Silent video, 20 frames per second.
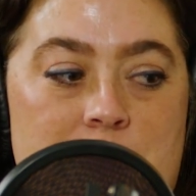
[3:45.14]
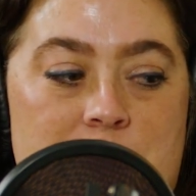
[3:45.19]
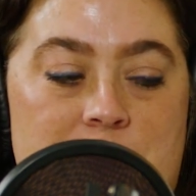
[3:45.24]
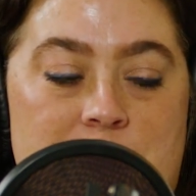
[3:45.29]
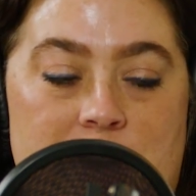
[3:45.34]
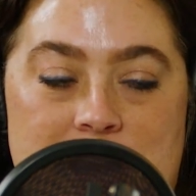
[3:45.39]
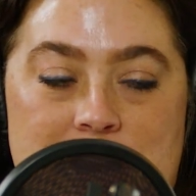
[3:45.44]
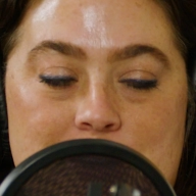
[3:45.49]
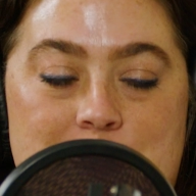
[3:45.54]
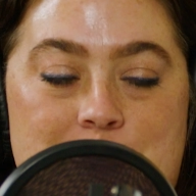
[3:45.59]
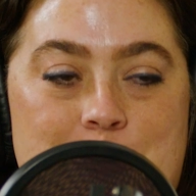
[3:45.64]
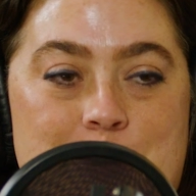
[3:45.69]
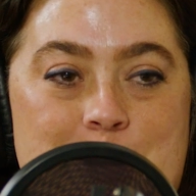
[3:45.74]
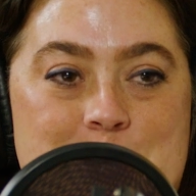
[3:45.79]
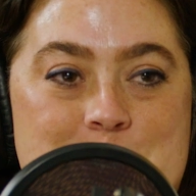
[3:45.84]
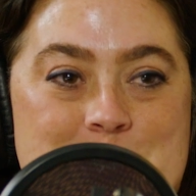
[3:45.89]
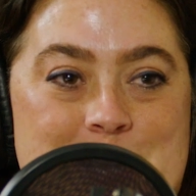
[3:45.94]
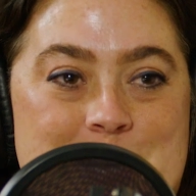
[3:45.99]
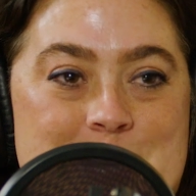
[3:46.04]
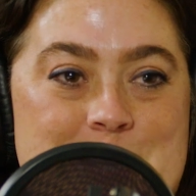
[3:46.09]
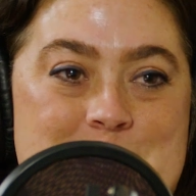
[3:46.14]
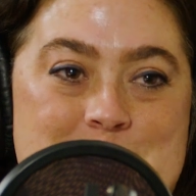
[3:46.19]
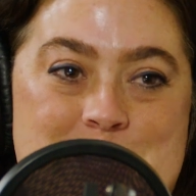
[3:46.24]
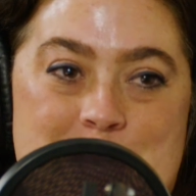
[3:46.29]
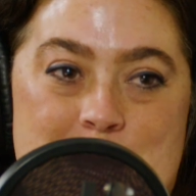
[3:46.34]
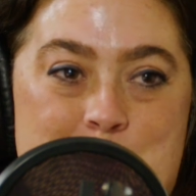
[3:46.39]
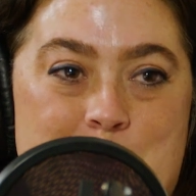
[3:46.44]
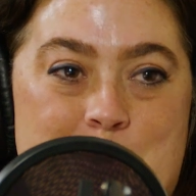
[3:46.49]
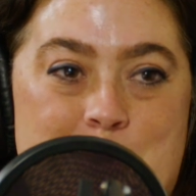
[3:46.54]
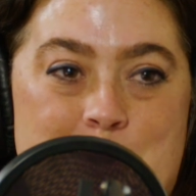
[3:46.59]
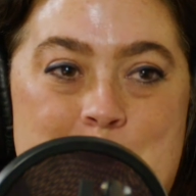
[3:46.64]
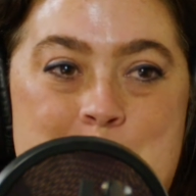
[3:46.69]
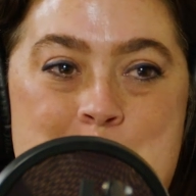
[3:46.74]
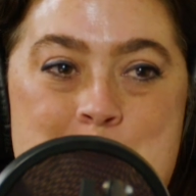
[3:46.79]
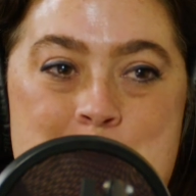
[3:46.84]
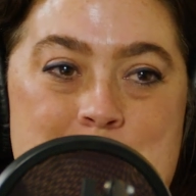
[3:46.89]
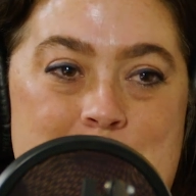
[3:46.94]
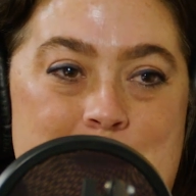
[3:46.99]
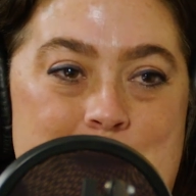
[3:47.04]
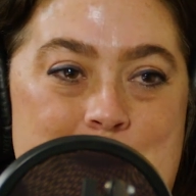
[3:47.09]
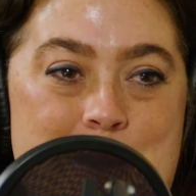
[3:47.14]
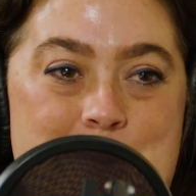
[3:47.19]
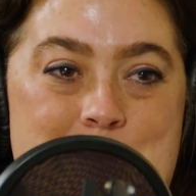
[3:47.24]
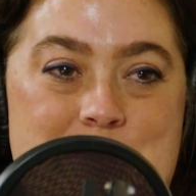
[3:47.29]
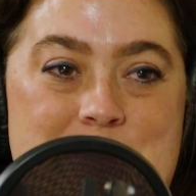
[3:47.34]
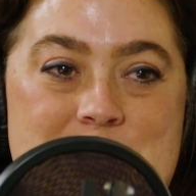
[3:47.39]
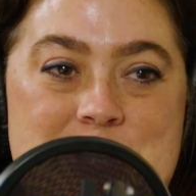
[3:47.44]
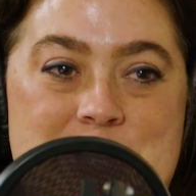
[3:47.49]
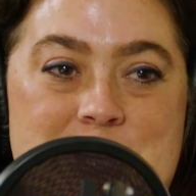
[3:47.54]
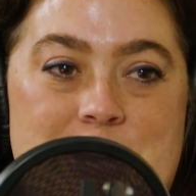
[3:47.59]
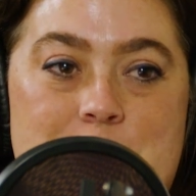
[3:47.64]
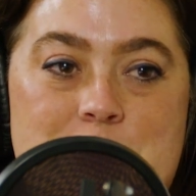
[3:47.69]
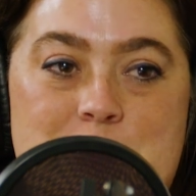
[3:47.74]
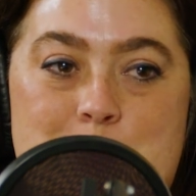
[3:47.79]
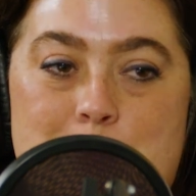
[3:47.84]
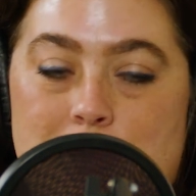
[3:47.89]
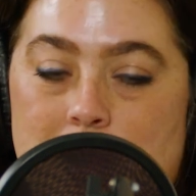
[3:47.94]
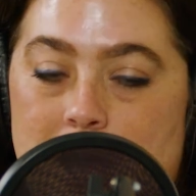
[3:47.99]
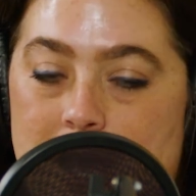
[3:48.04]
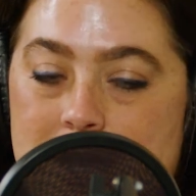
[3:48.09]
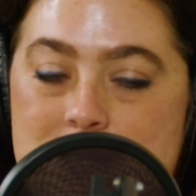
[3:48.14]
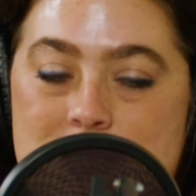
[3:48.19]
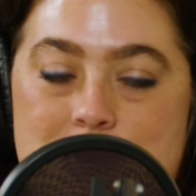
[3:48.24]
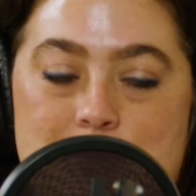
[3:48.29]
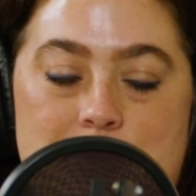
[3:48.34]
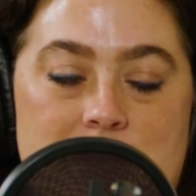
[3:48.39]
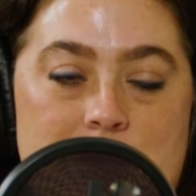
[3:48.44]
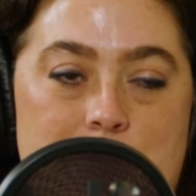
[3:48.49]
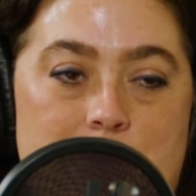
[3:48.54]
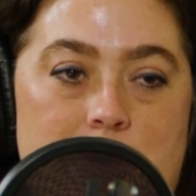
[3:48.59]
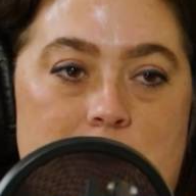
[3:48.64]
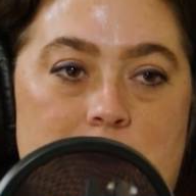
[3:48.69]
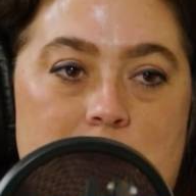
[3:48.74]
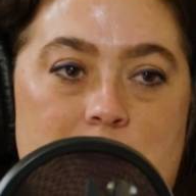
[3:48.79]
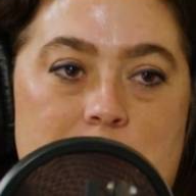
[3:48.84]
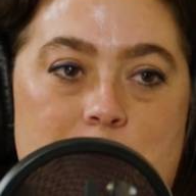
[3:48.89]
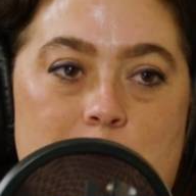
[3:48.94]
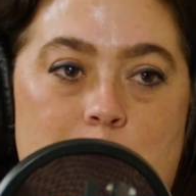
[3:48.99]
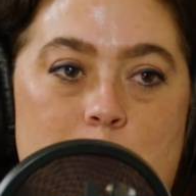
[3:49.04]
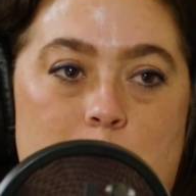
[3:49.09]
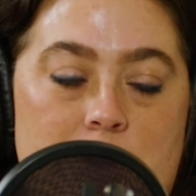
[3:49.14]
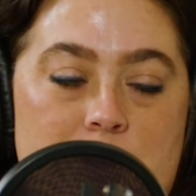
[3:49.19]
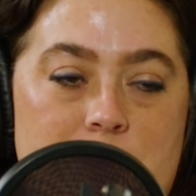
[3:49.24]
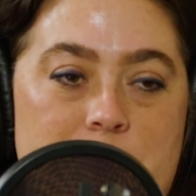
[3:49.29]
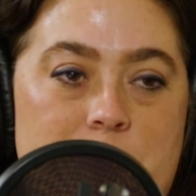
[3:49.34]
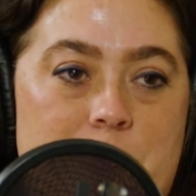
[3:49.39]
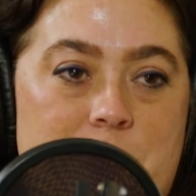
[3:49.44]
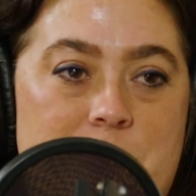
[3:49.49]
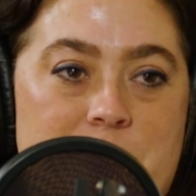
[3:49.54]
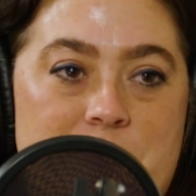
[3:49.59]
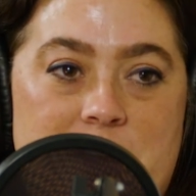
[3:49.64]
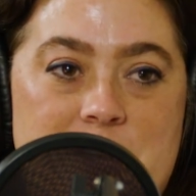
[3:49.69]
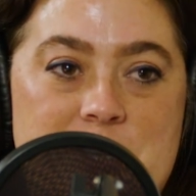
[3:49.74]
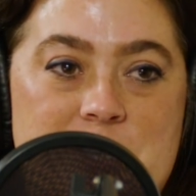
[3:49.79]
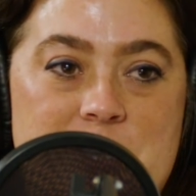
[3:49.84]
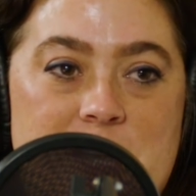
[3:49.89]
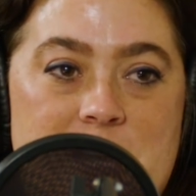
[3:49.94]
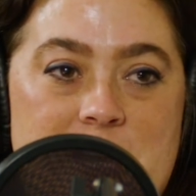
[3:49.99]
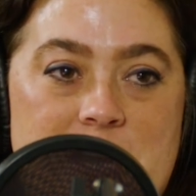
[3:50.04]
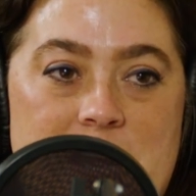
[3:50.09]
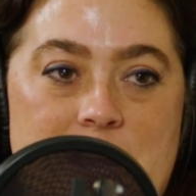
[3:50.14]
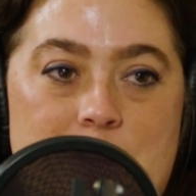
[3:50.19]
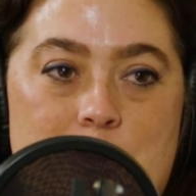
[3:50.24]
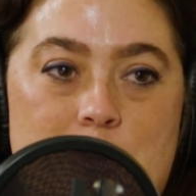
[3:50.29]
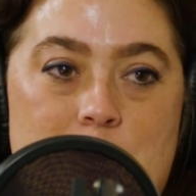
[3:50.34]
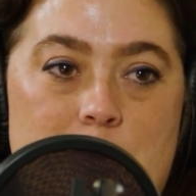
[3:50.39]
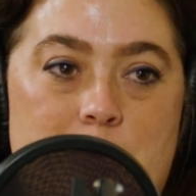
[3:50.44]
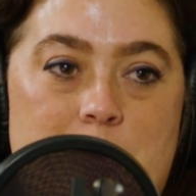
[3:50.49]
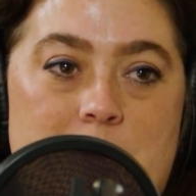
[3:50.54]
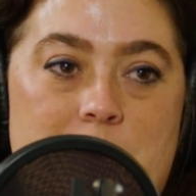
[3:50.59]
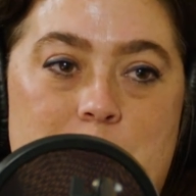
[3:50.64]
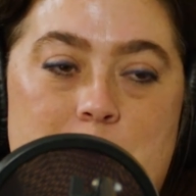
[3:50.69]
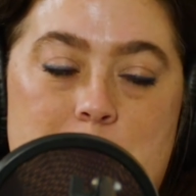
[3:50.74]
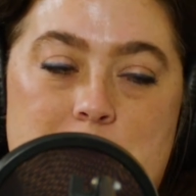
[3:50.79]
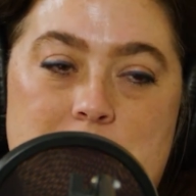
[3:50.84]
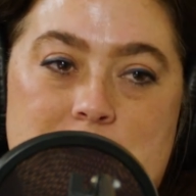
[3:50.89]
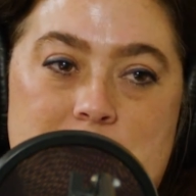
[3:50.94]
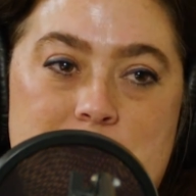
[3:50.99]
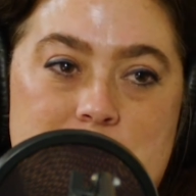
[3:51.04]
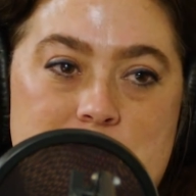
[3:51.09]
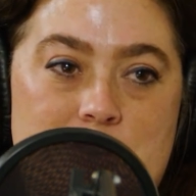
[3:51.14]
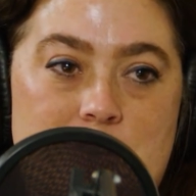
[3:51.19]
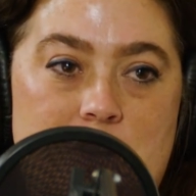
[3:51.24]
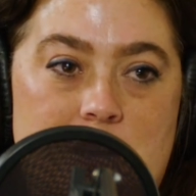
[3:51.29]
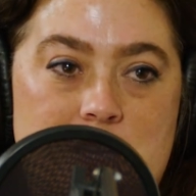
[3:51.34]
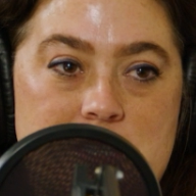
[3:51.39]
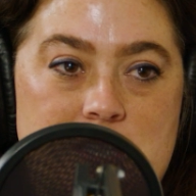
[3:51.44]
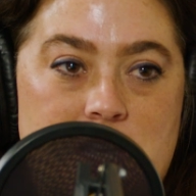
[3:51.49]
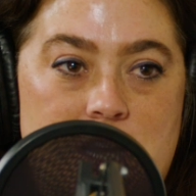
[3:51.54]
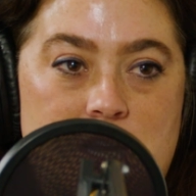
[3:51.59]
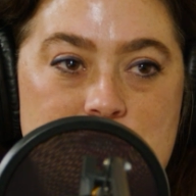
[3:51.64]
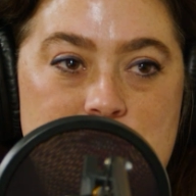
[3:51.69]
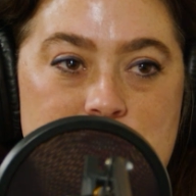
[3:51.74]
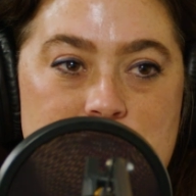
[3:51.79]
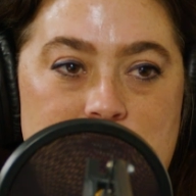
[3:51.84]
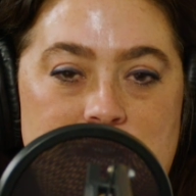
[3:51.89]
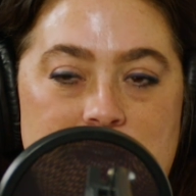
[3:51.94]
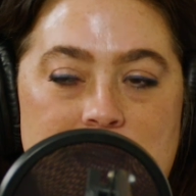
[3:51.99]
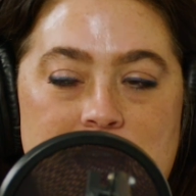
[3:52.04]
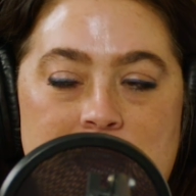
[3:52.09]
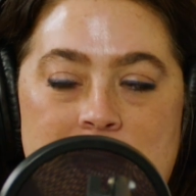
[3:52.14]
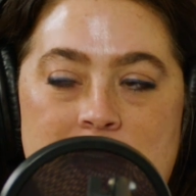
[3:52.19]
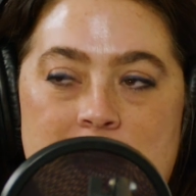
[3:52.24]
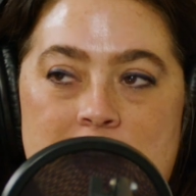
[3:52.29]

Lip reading: fight for a seat at the table. This year, I was blessed to be a part of a wonderful convention and group of women leaders across the country